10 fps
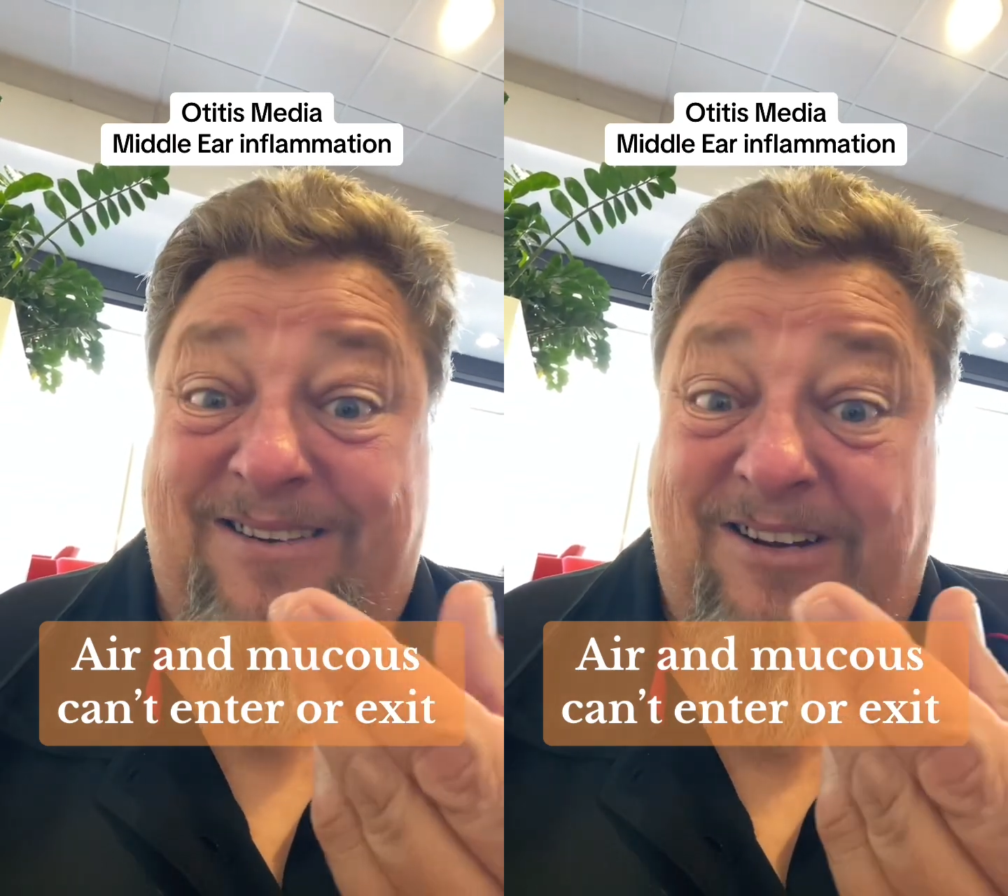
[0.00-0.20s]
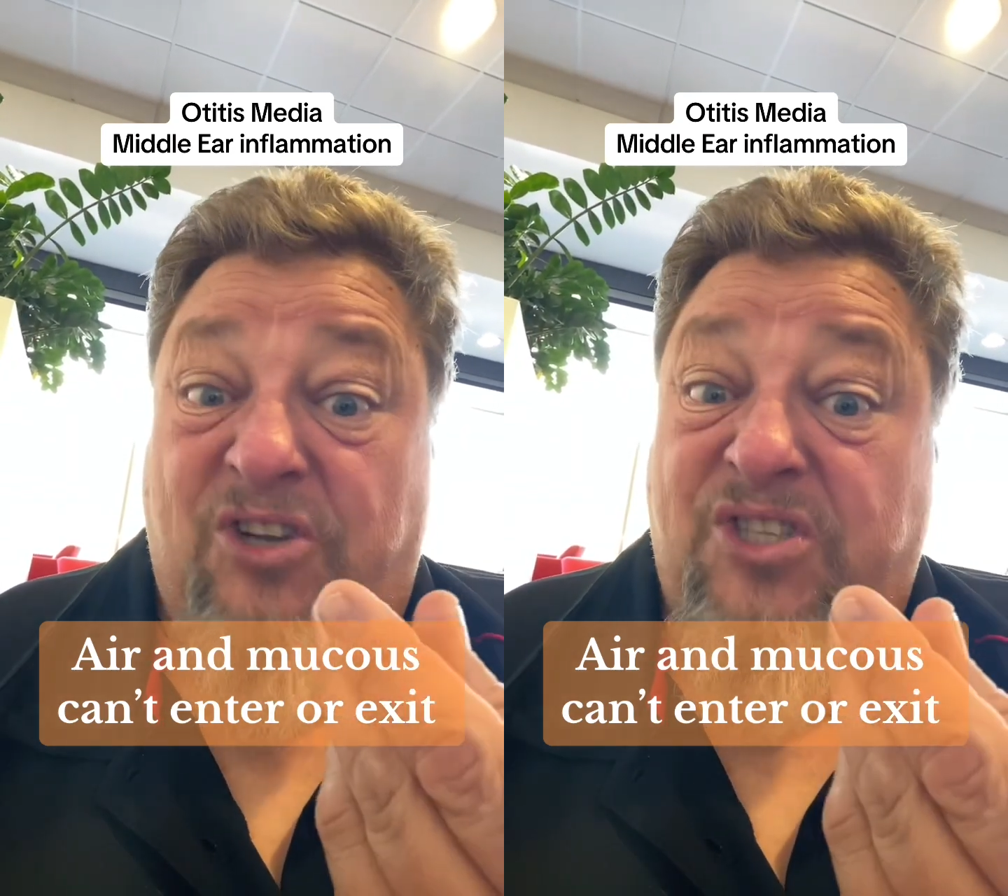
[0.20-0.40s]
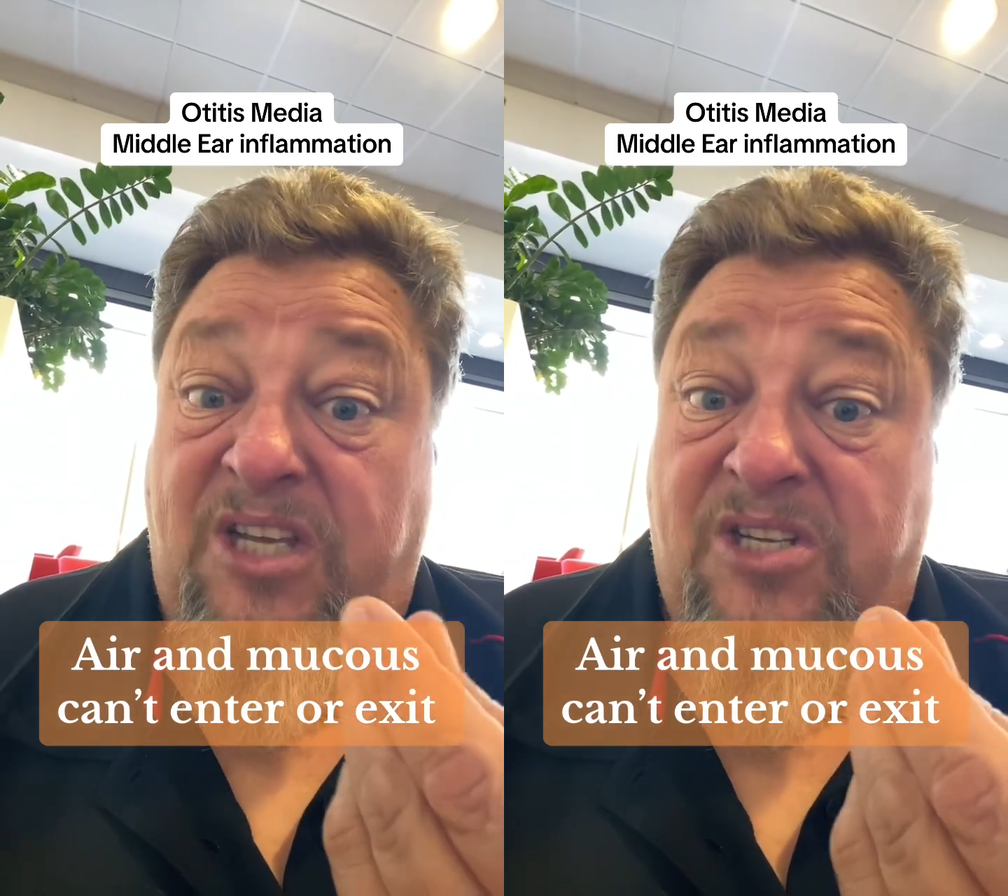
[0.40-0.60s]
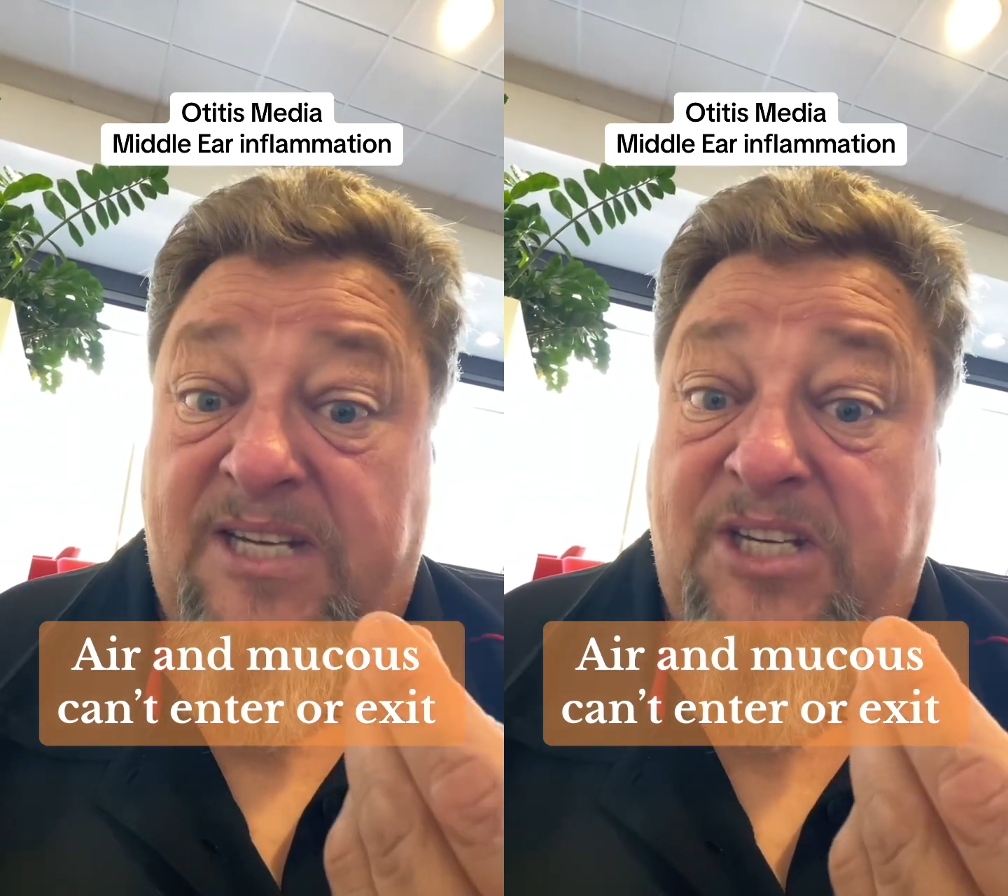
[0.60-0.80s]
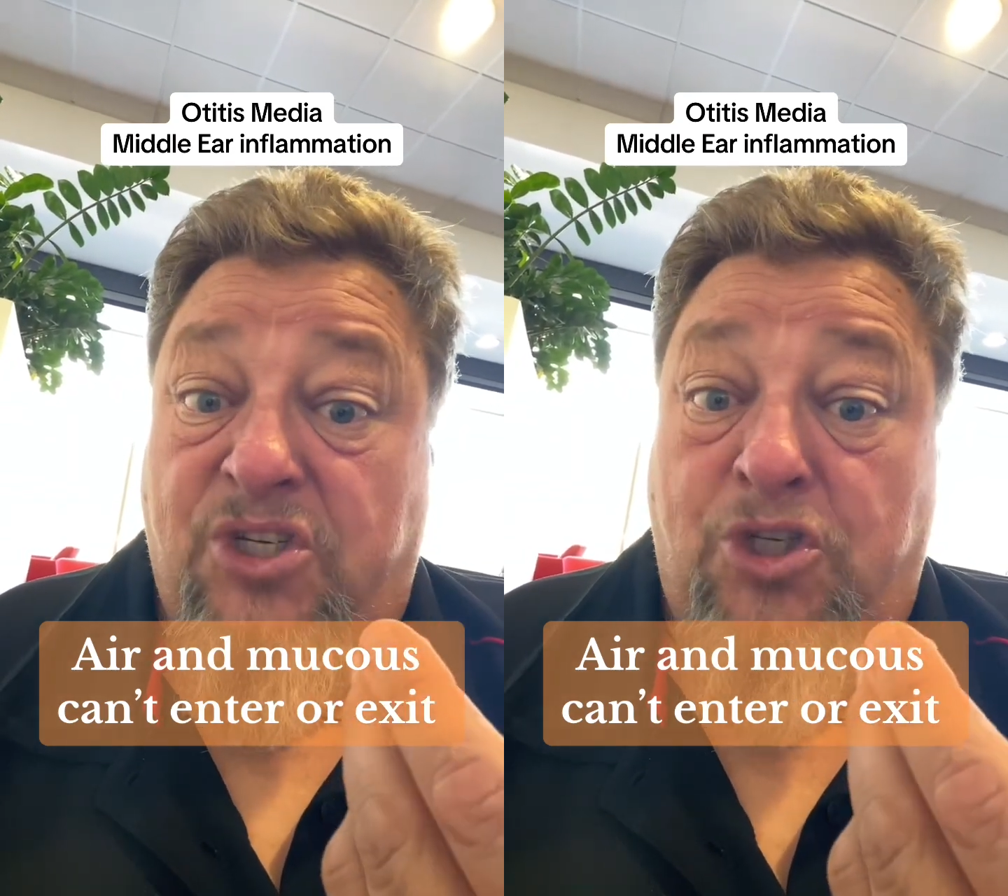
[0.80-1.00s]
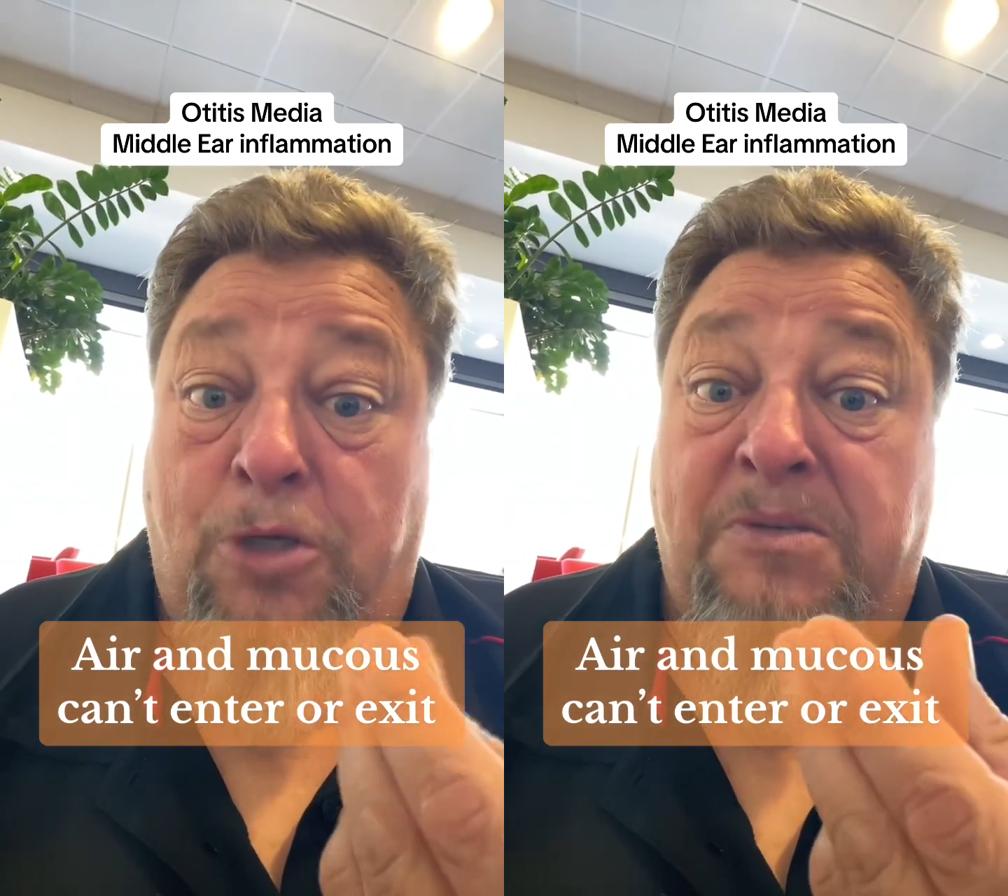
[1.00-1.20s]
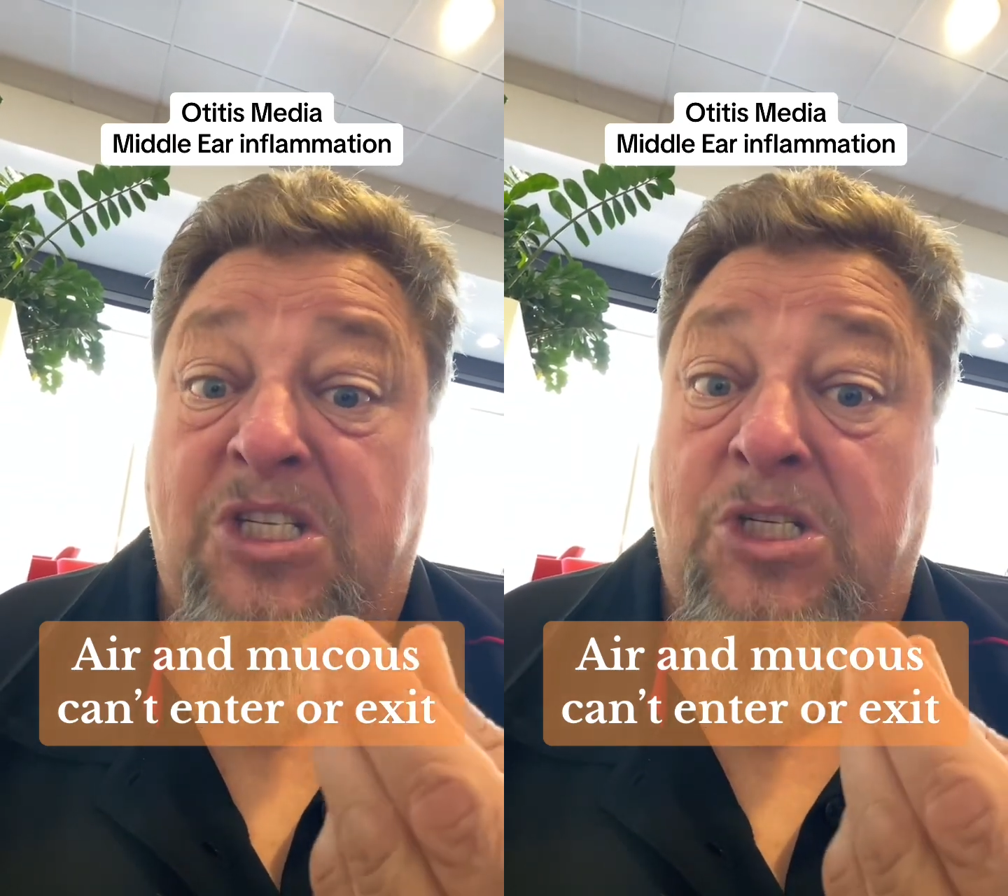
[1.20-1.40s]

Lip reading: because the eustachian tube is